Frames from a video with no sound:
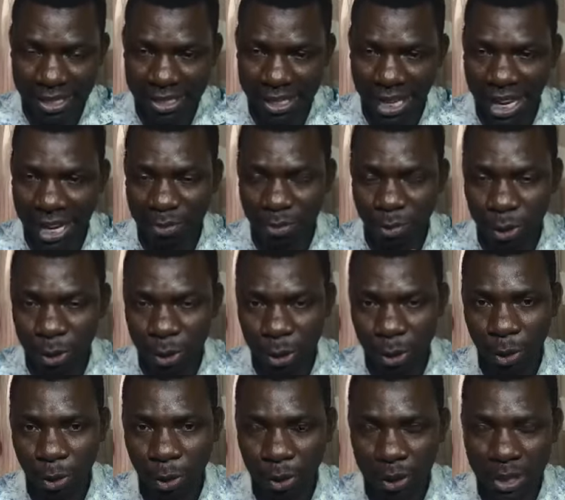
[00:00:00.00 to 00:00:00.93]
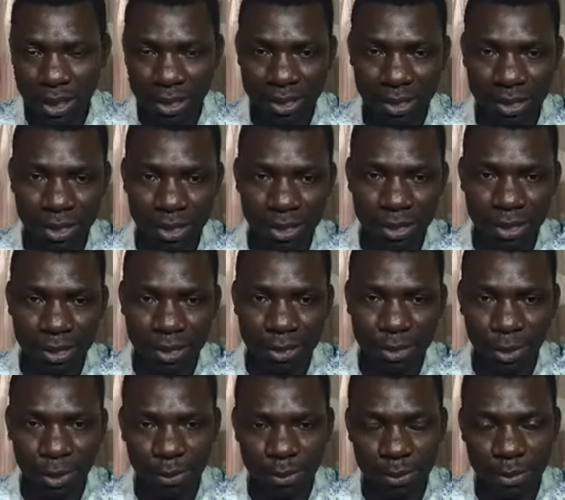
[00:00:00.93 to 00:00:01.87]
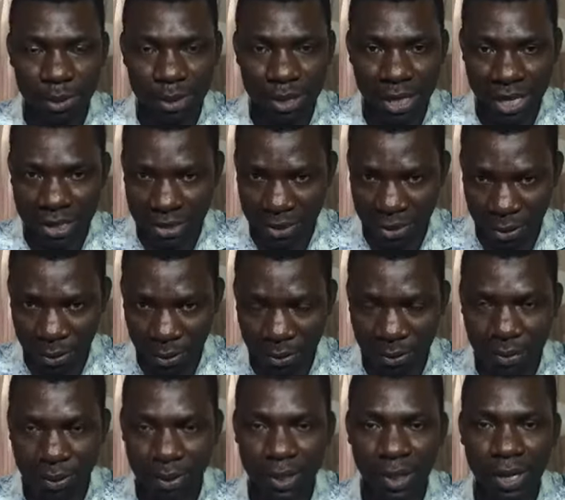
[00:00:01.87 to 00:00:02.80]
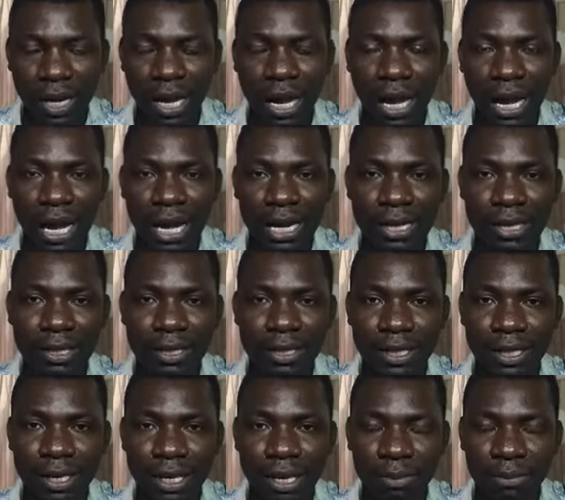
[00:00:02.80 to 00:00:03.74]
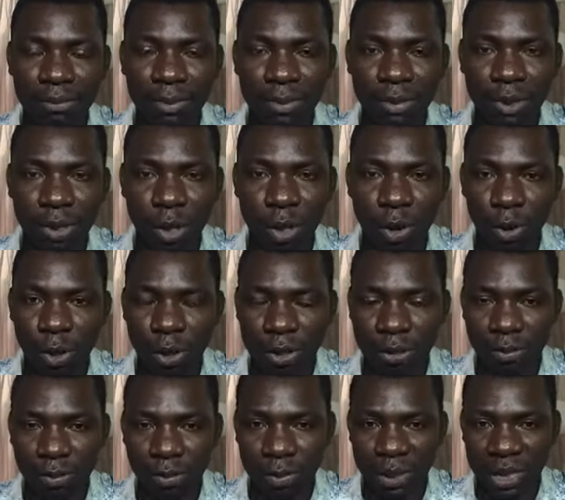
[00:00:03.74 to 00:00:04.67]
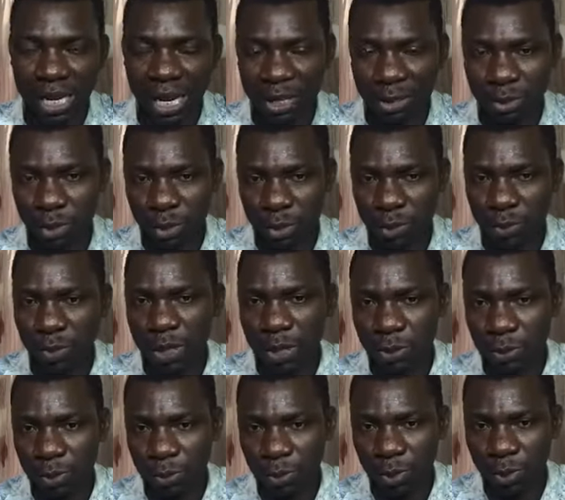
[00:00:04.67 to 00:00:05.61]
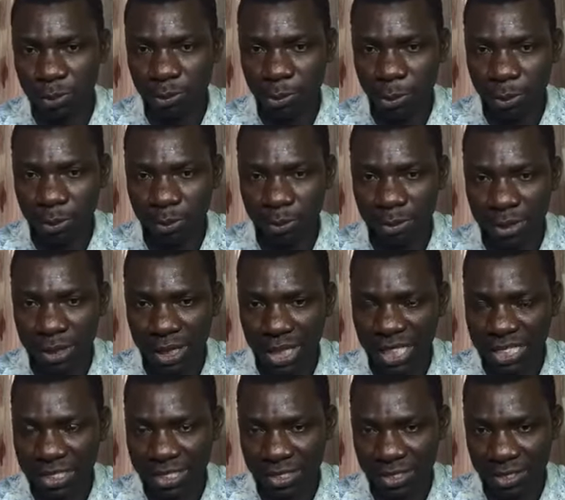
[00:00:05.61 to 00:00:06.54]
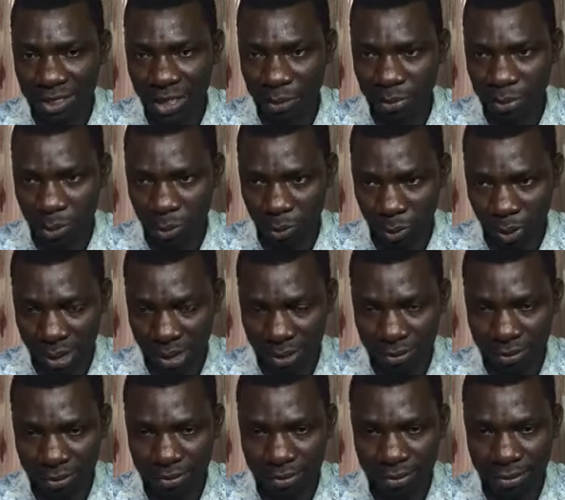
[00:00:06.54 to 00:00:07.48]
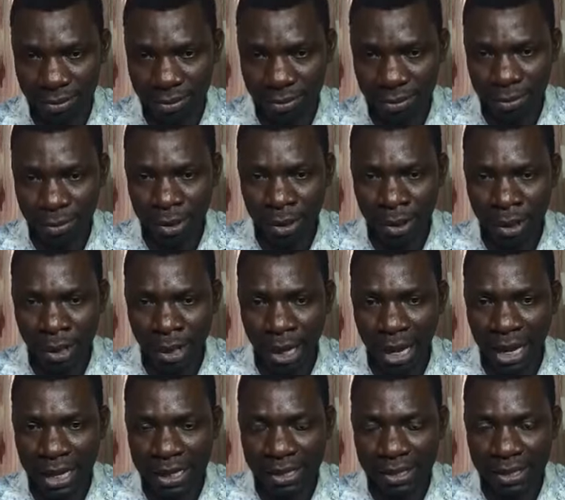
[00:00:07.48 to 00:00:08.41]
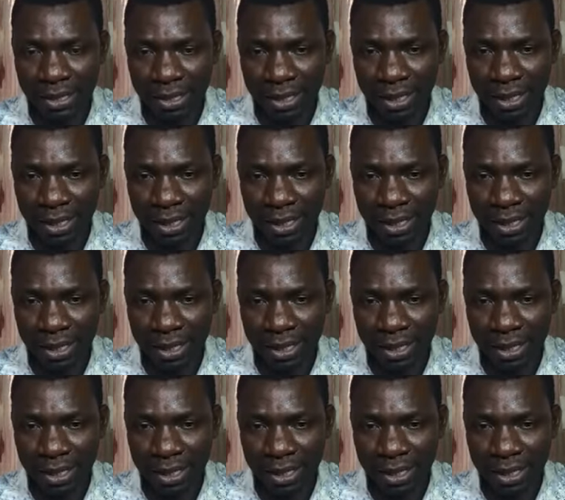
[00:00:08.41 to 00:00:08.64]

time with God some years ago, and God began to speak to me from Genesis chapter 1. And